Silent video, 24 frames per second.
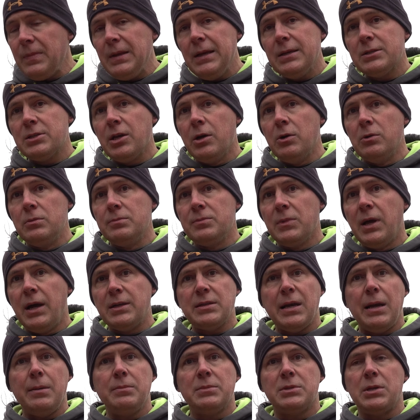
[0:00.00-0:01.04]
So a lot of
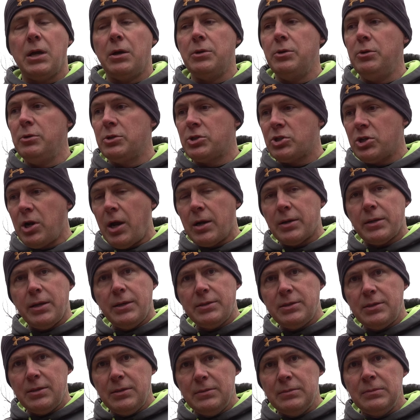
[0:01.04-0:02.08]
times I'll use chalk
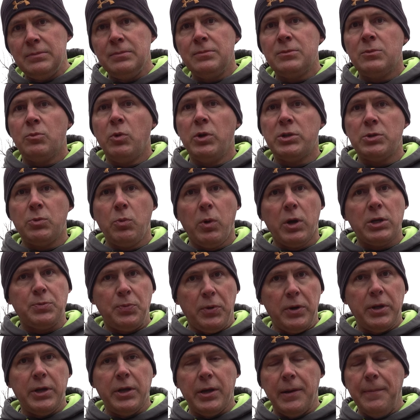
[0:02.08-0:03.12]
dust, which works
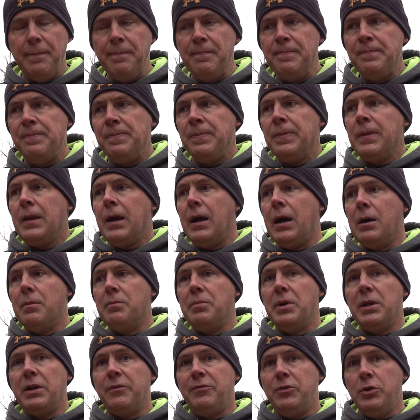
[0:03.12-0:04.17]
pretty good.
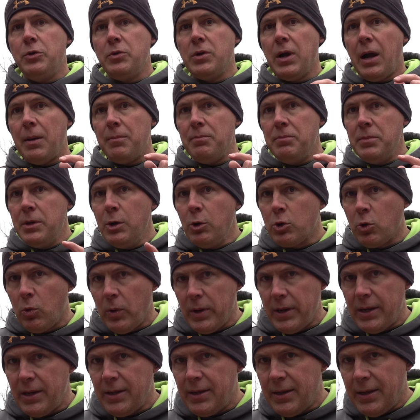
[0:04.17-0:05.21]
But if you got
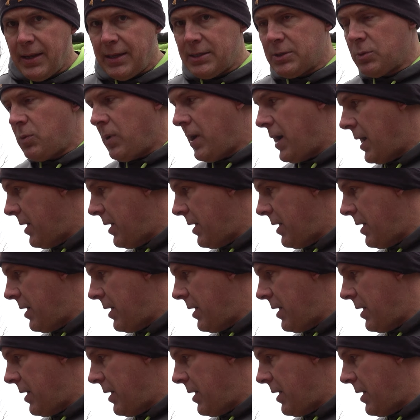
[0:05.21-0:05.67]
milkweed, and that's why